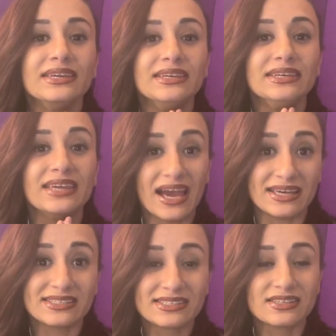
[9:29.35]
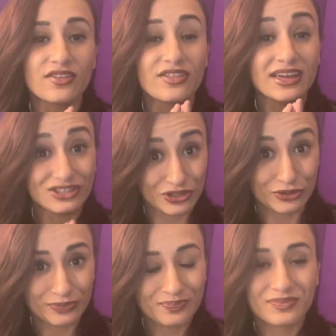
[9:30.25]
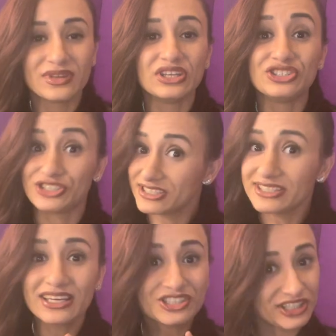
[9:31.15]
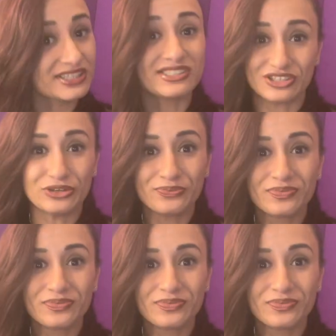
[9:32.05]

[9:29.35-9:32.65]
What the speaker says: Yes, they do. Just like chickens do.